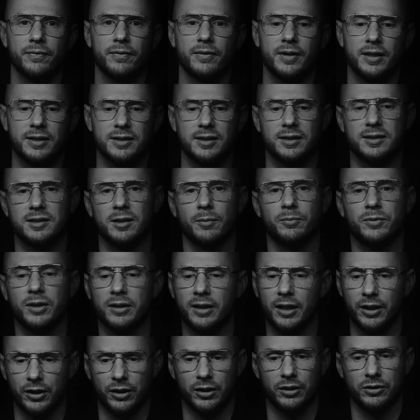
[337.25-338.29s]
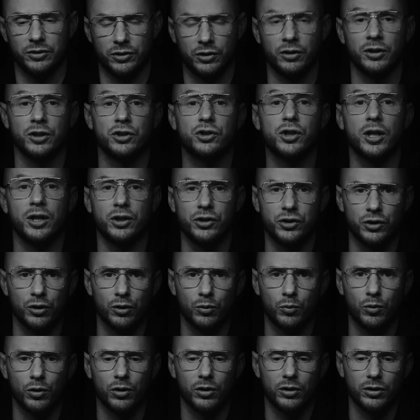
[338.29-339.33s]
Is it something that's going to change your
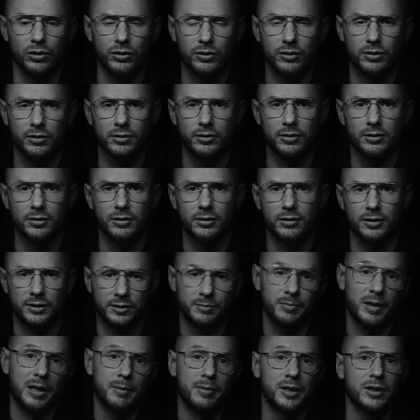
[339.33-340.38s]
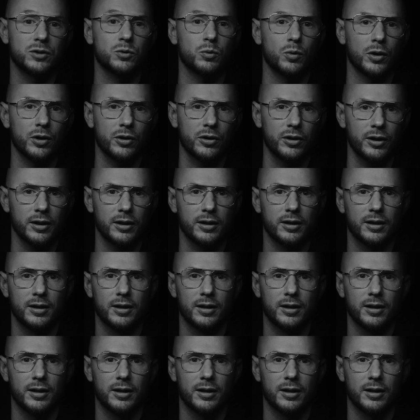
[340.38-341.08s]
world? Because maybe it's worth it.